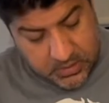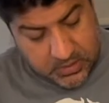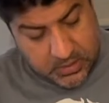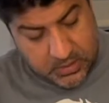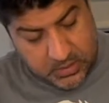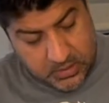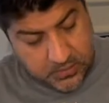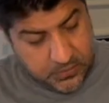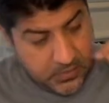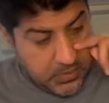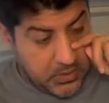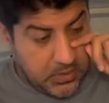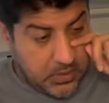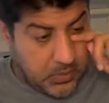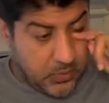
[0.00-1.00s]
if
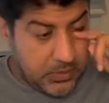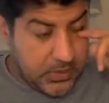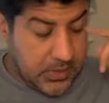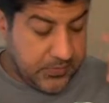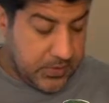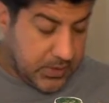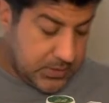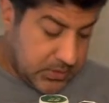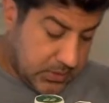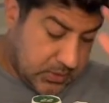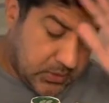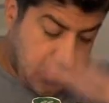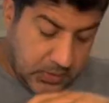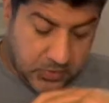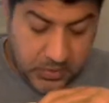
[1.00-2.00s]
I went to have a lesson,
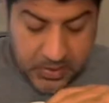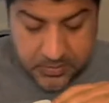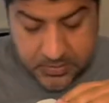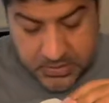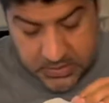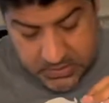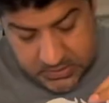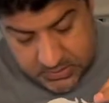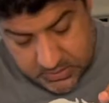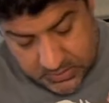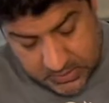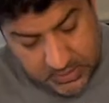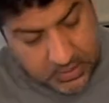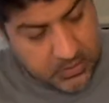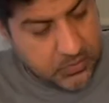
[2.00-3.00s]
so I grabbed this.
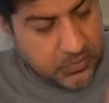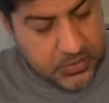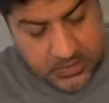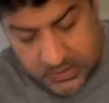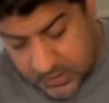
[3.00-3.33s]
I don't really need a